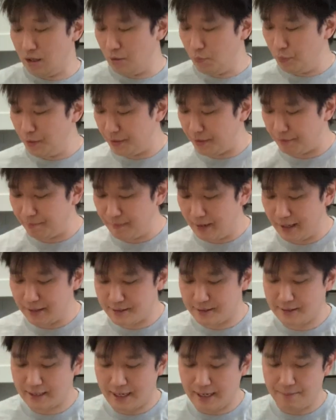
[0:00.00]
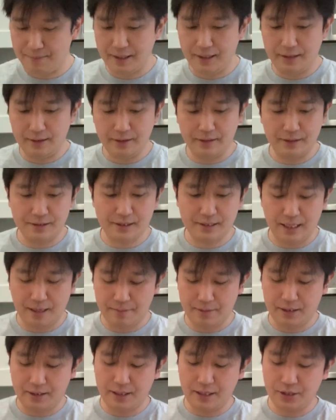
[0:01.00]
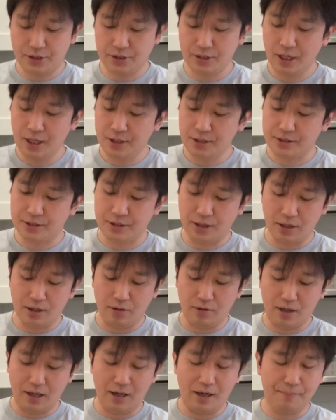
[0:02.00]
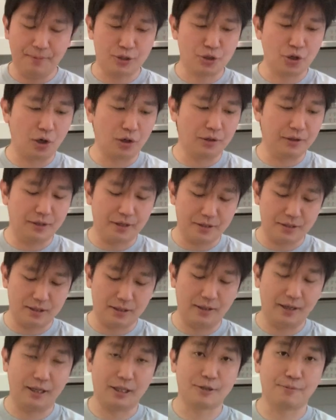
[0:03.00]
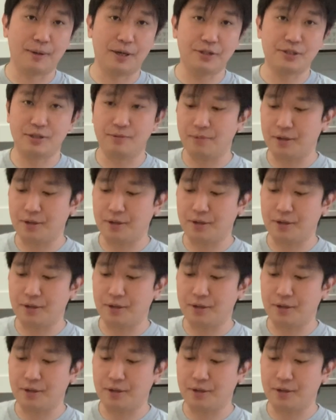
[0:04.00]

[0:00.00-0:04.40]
with my salmon, the salmon dish. So, but Charlie doesn't like spicy